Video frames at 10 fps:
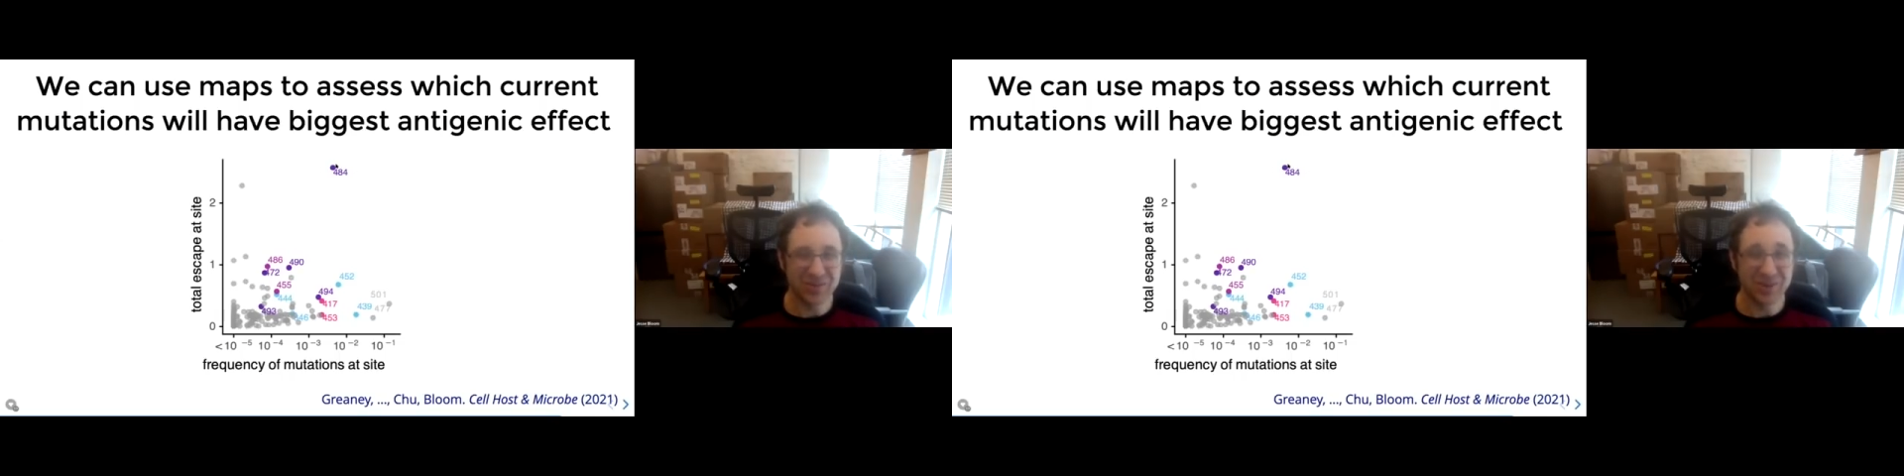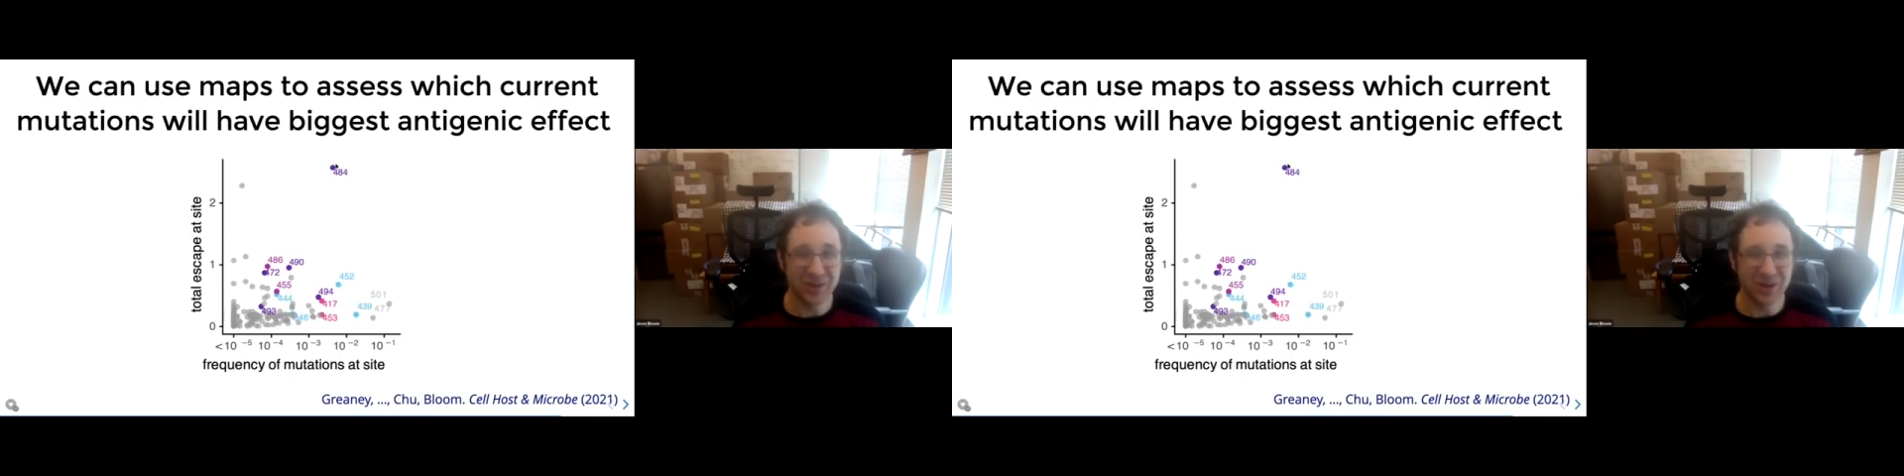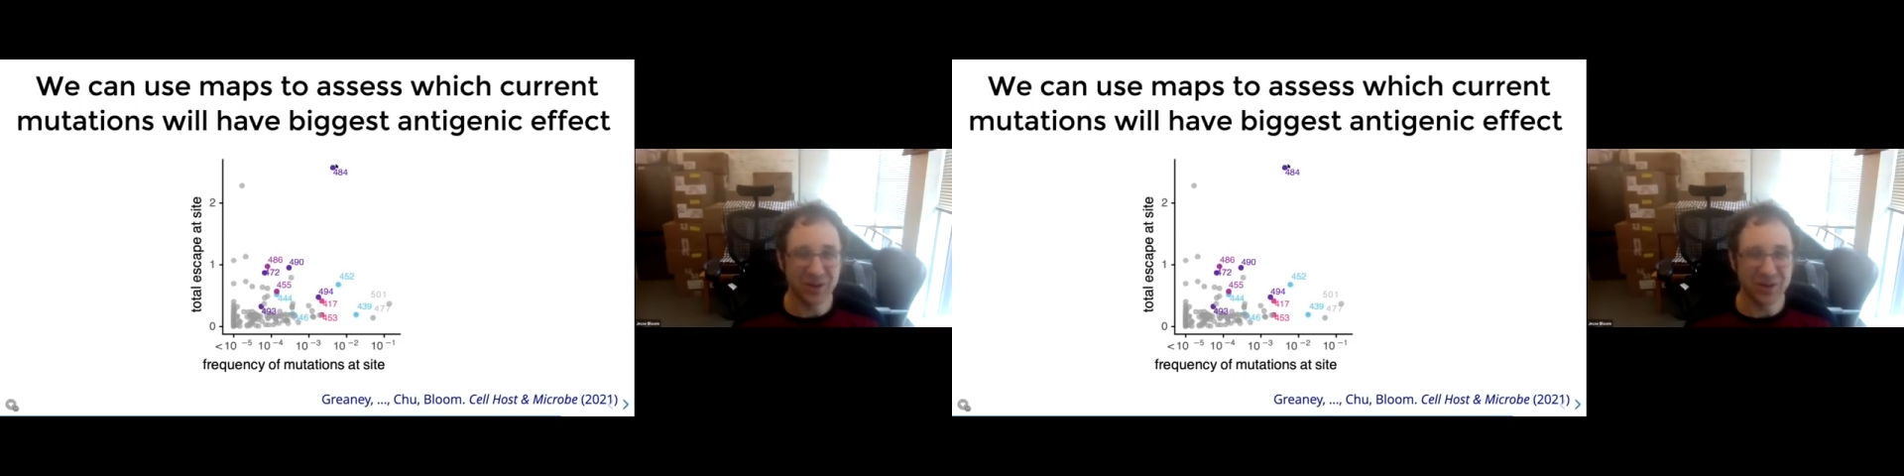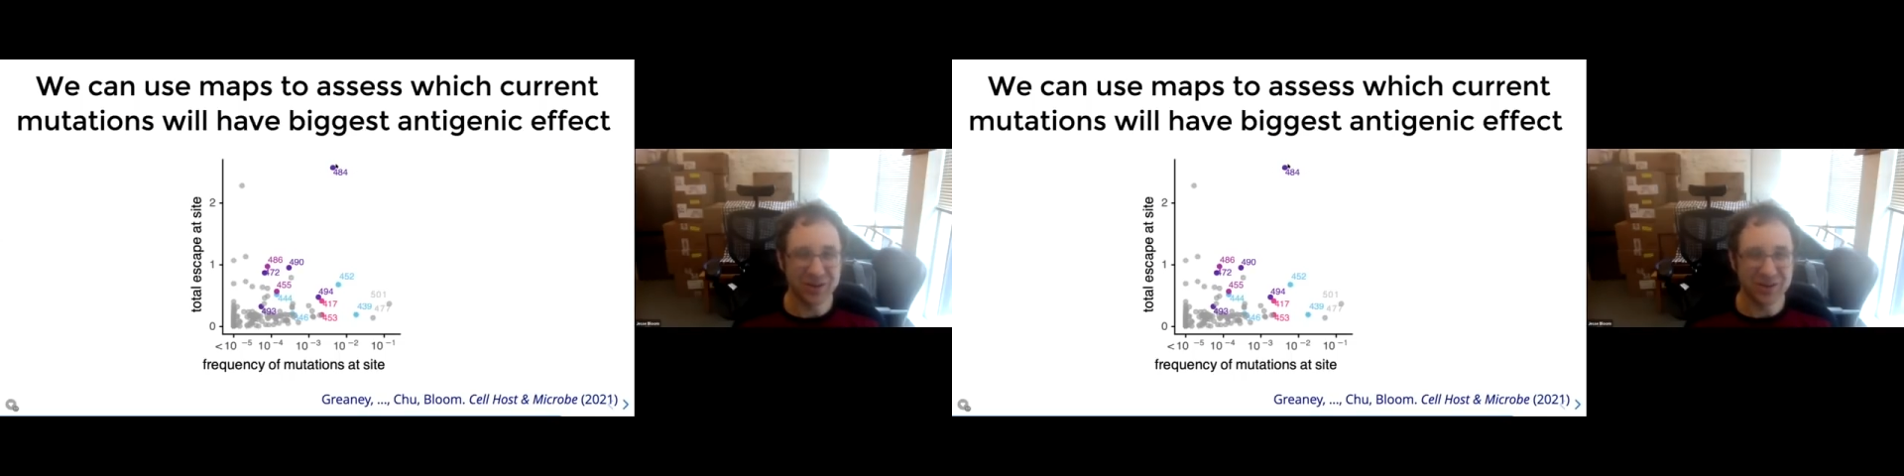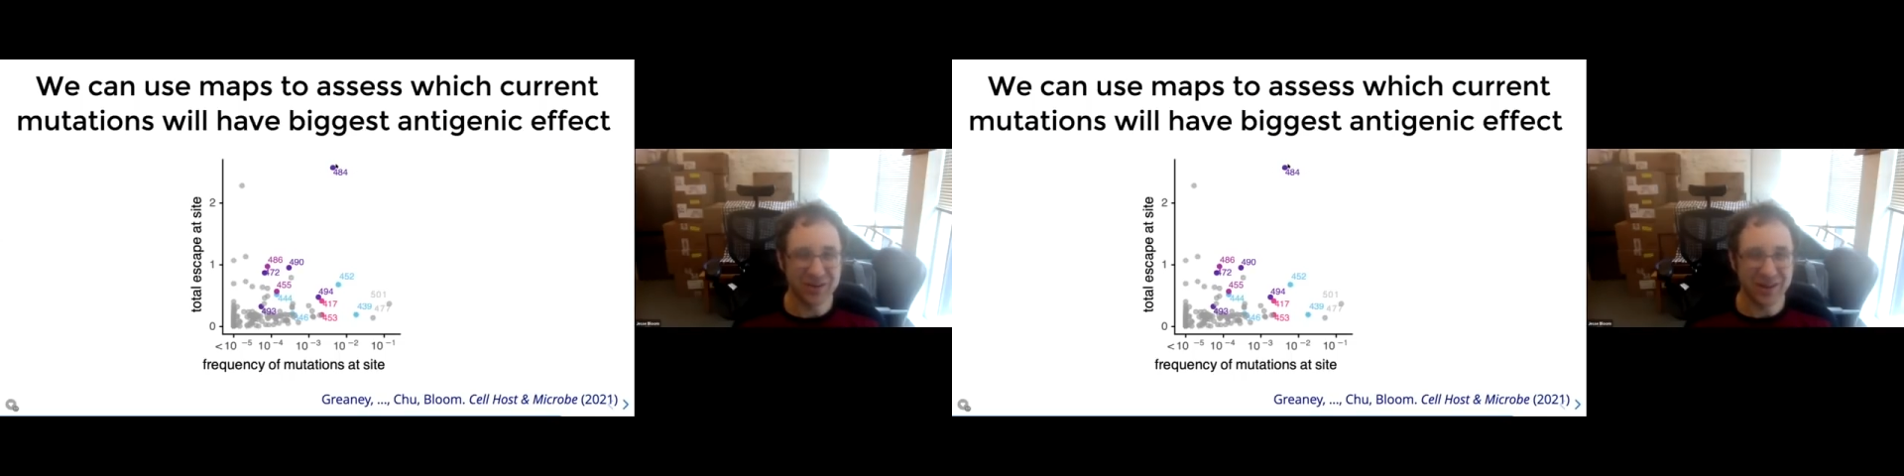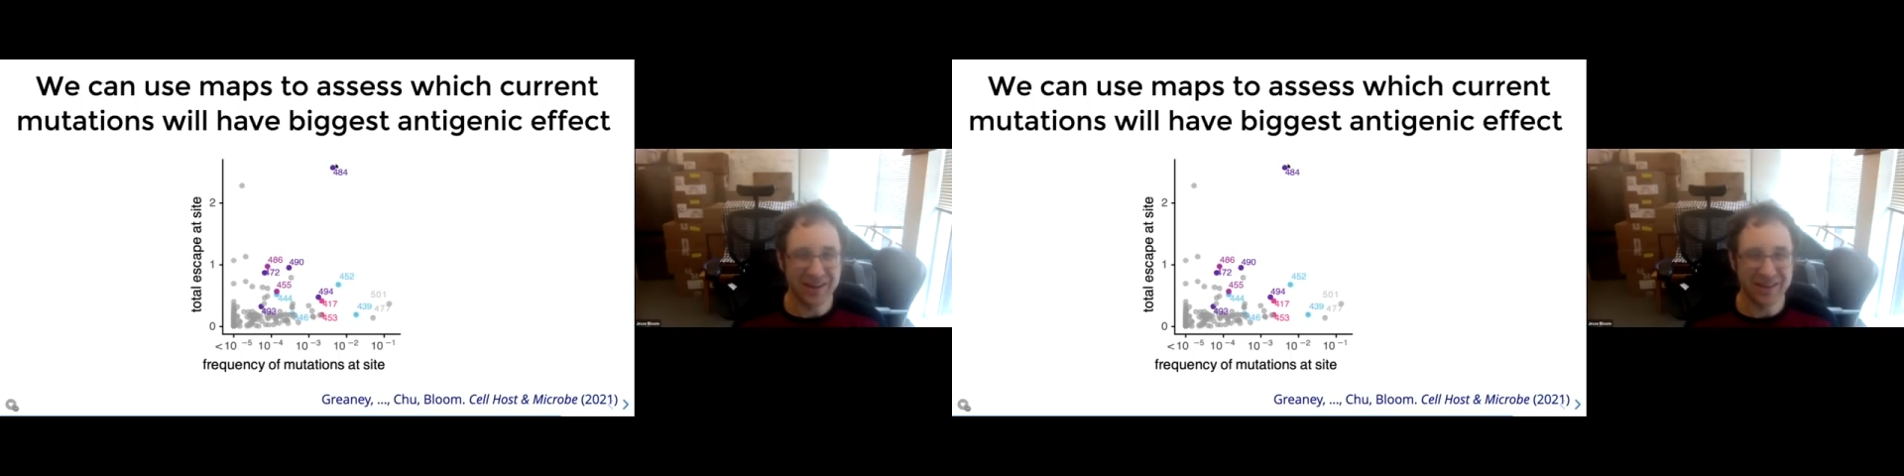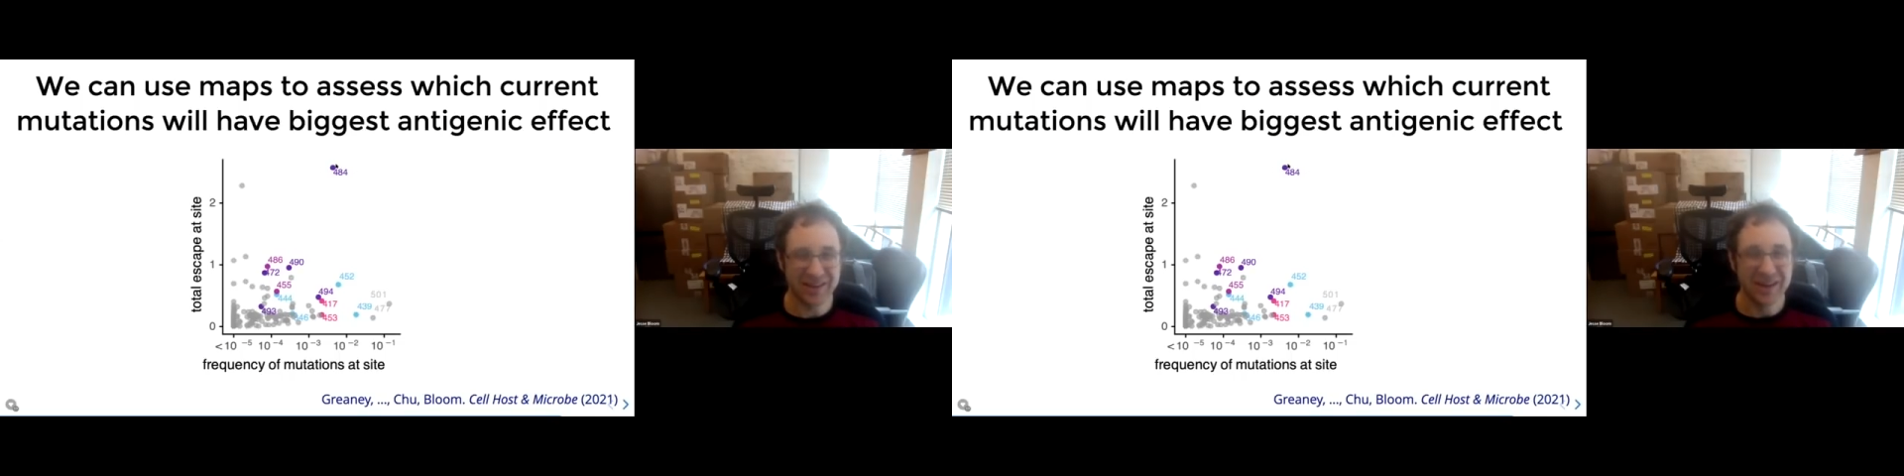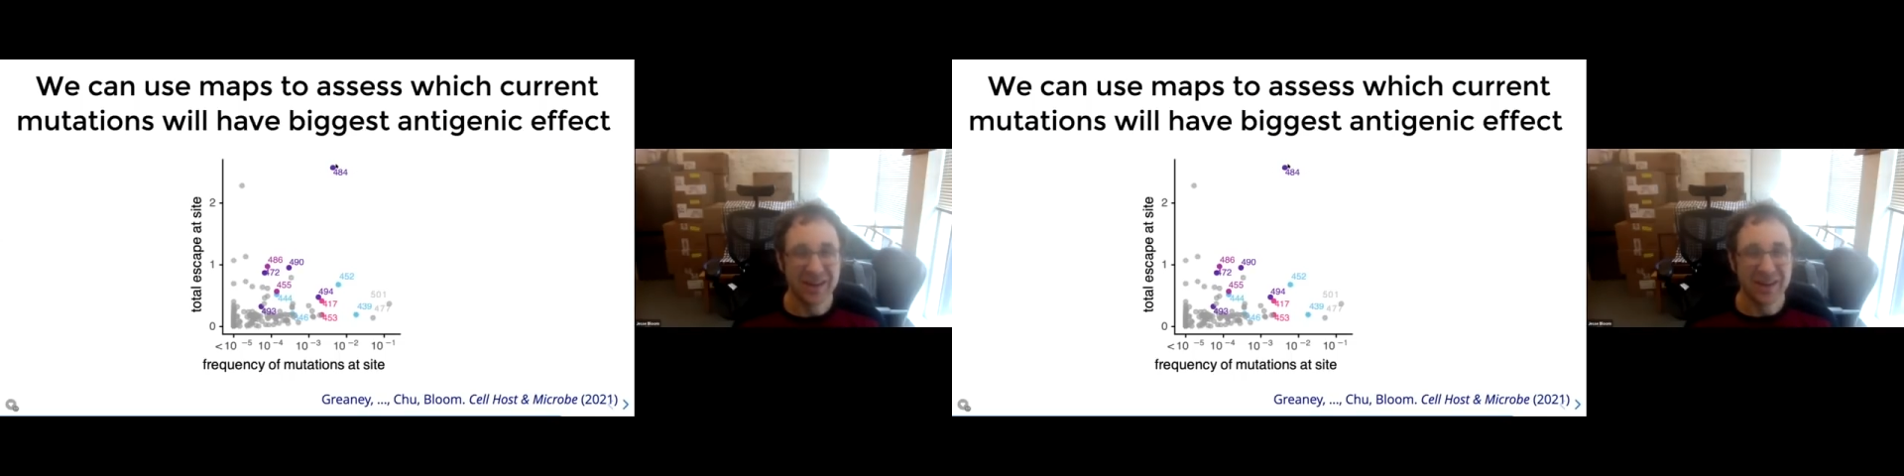being recurrently
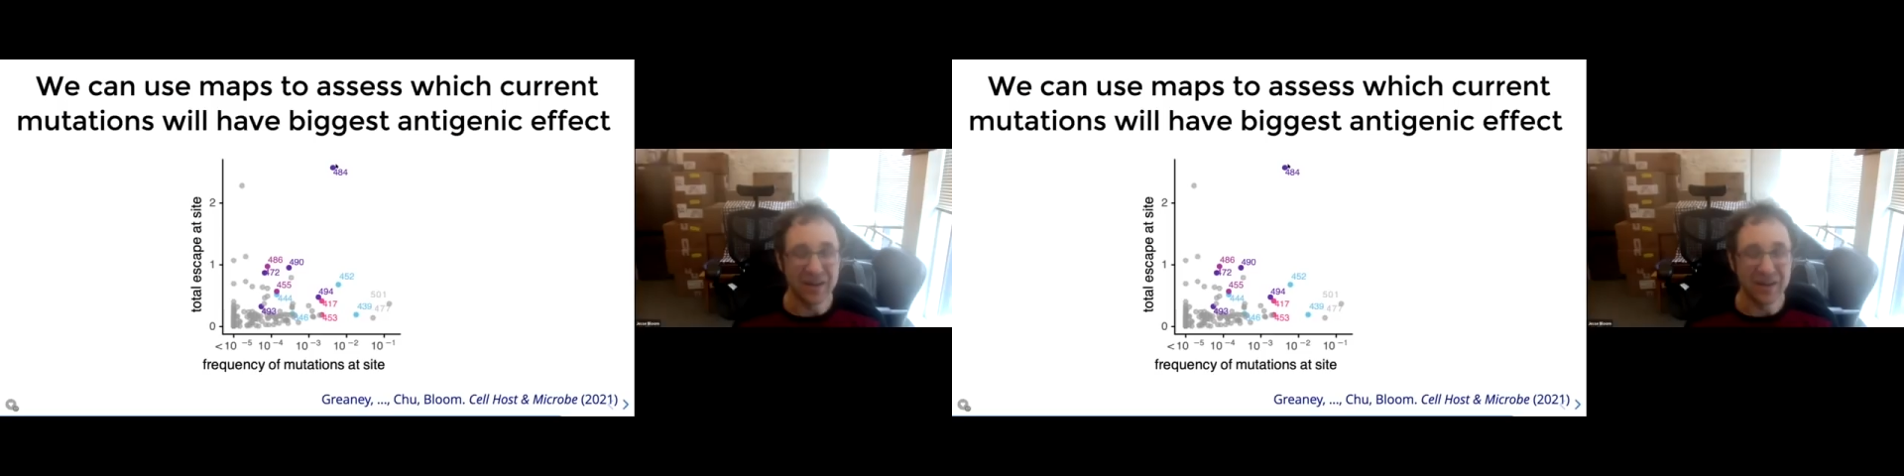selected,